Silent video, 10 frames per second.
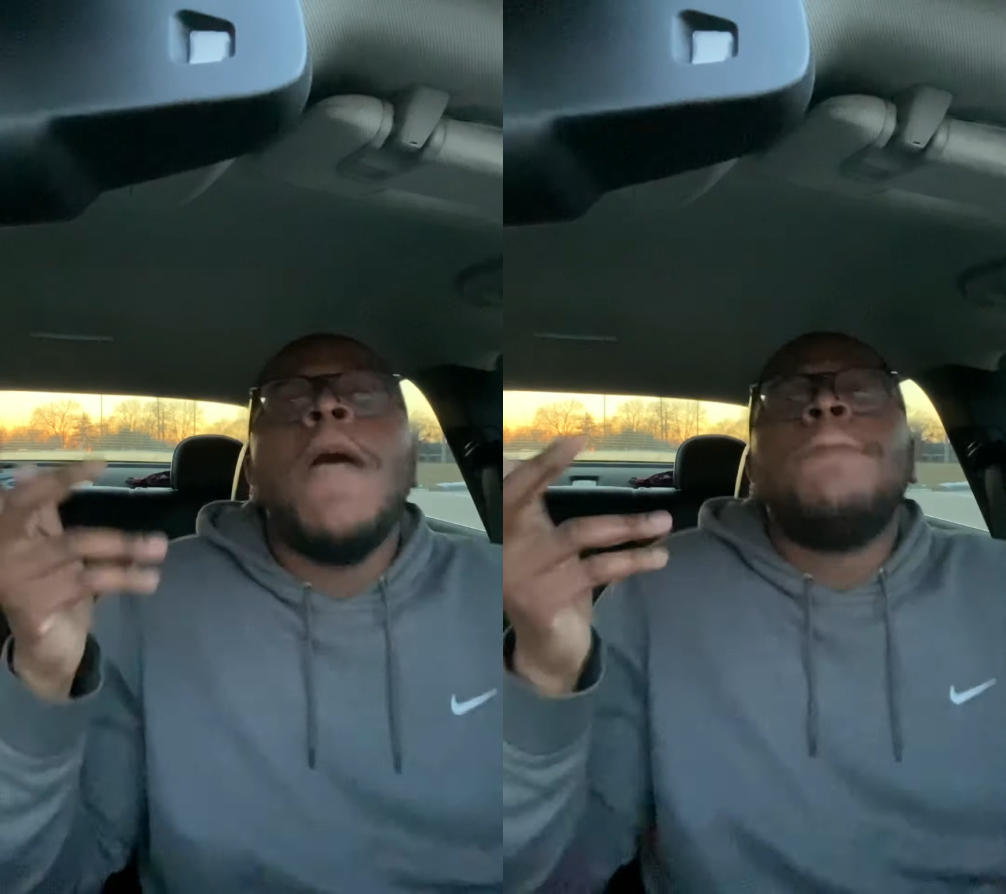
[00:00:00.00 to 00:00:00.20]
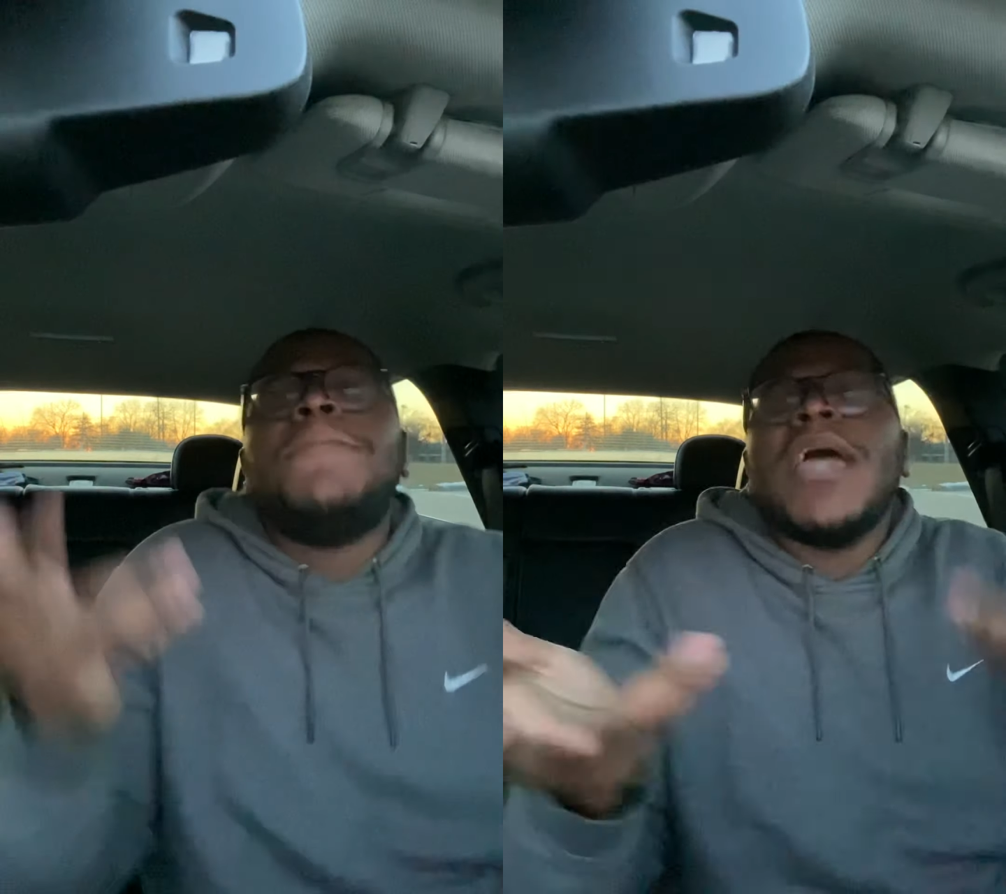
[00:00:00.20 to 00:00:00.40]

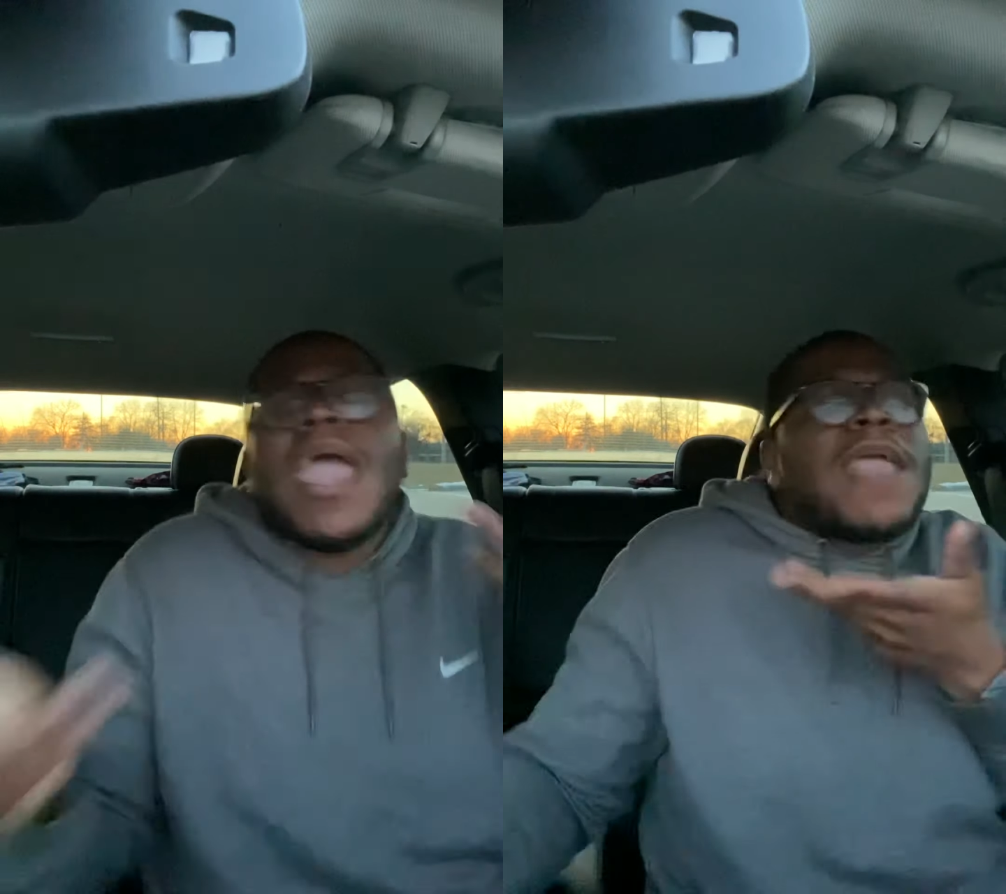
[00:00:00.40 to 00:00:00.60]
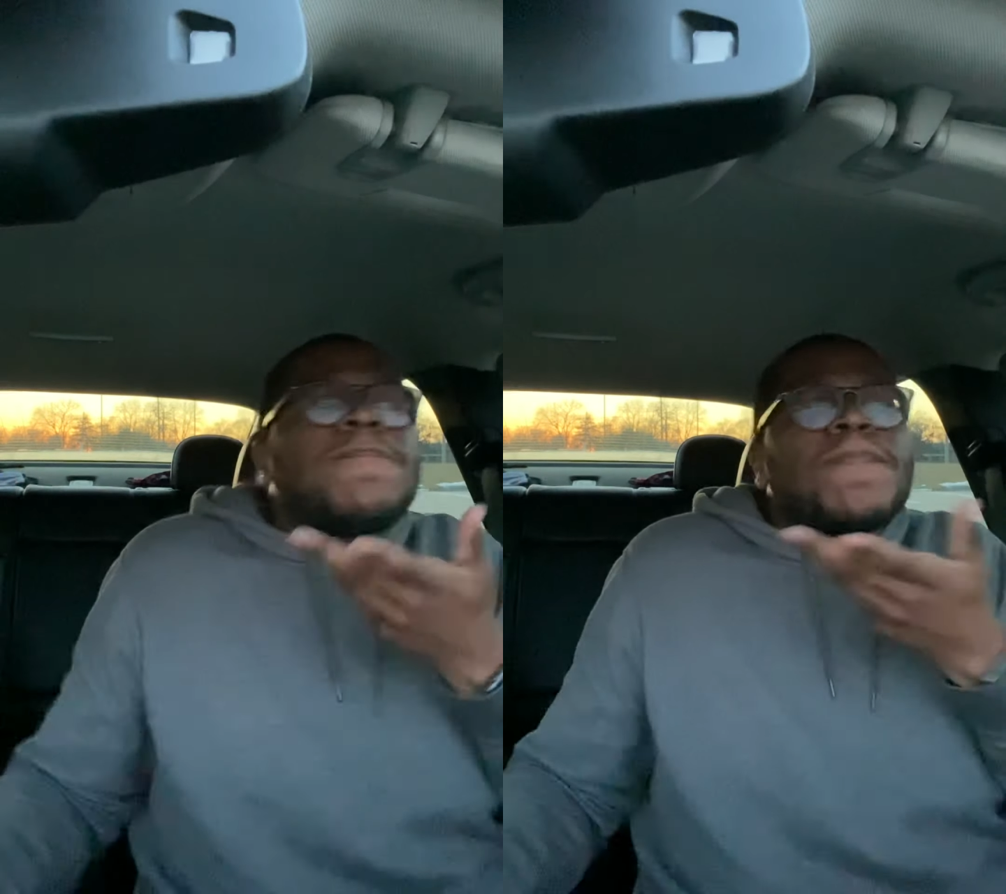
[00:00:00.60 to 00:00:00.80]
but
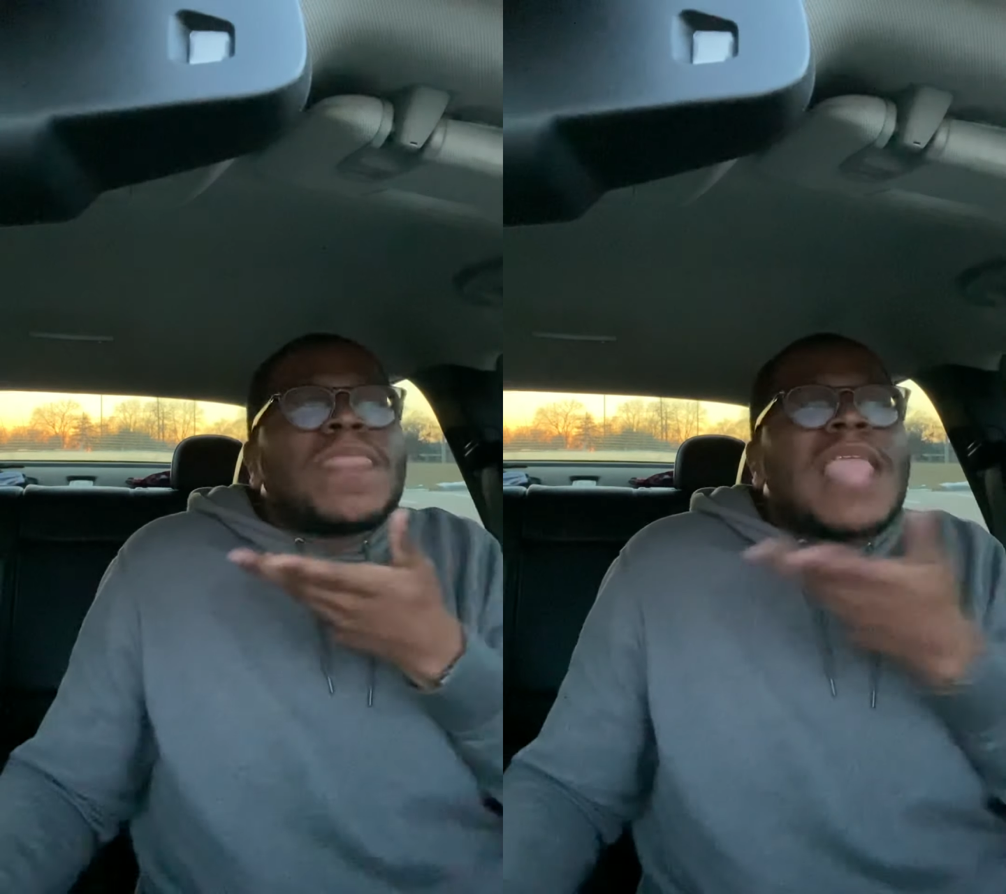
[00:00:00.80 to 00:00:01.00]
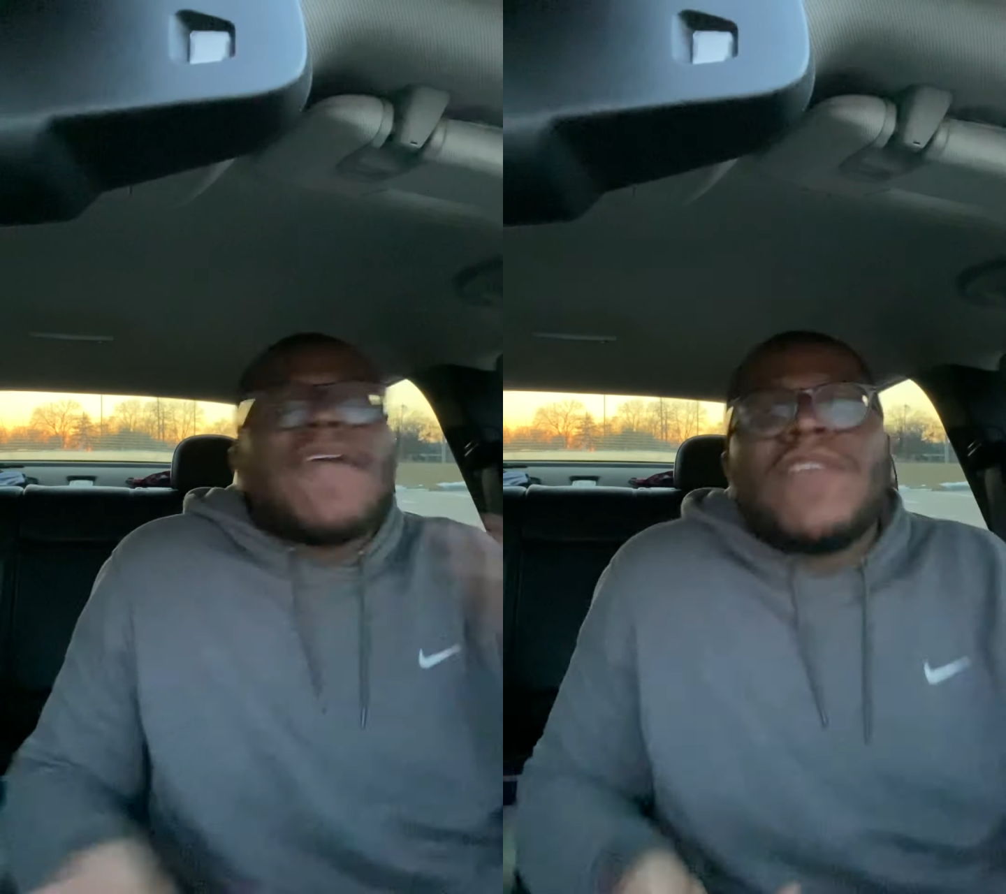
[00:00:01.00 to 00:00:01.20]

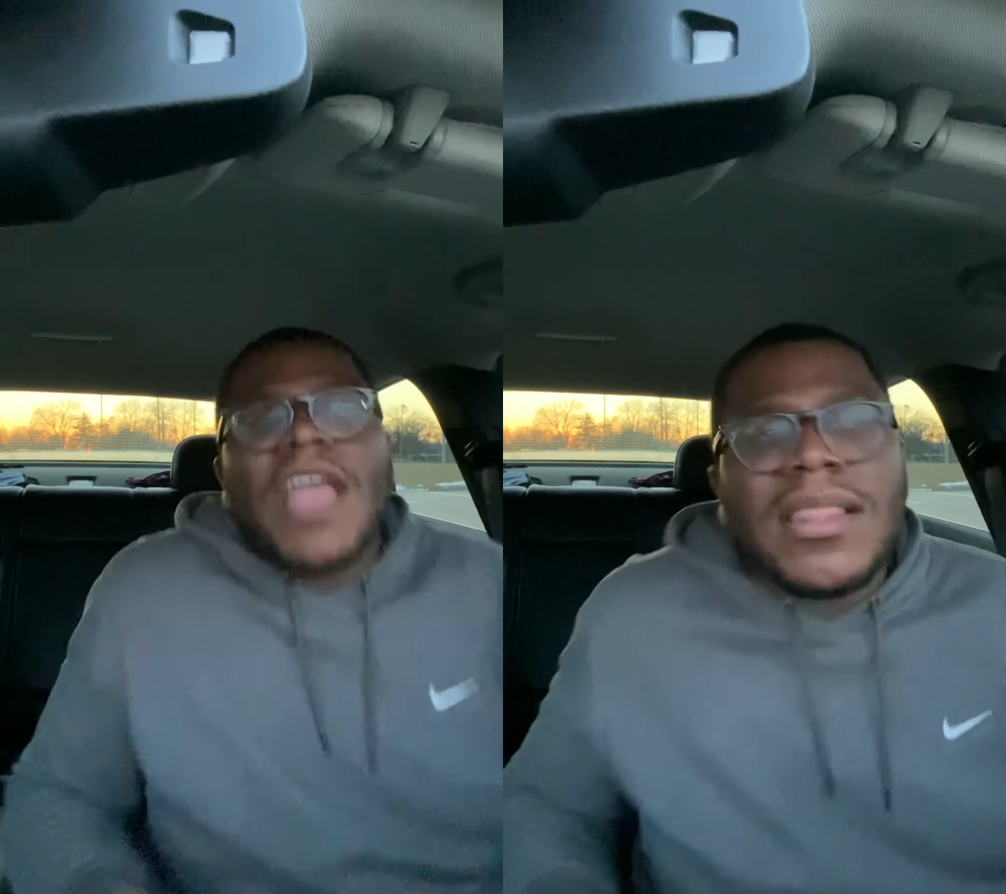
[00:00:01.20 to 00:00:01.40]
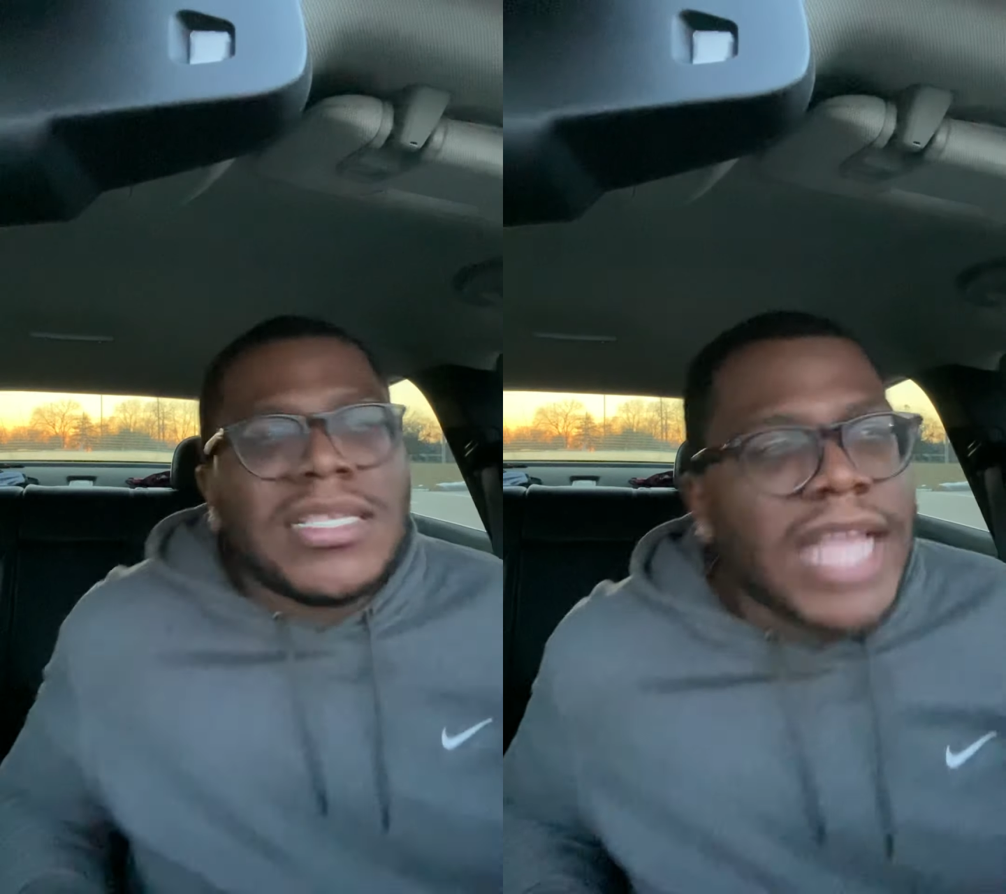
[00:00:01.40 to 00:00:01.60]
every
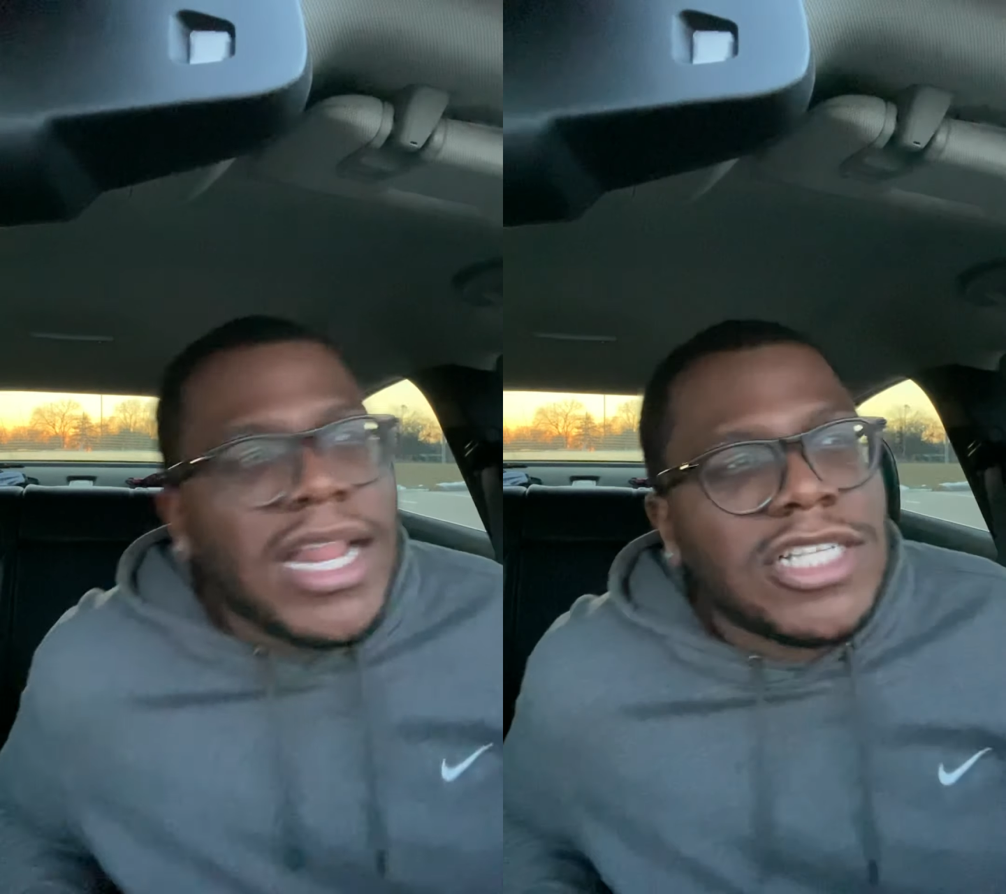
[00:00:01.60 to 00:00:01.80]
other state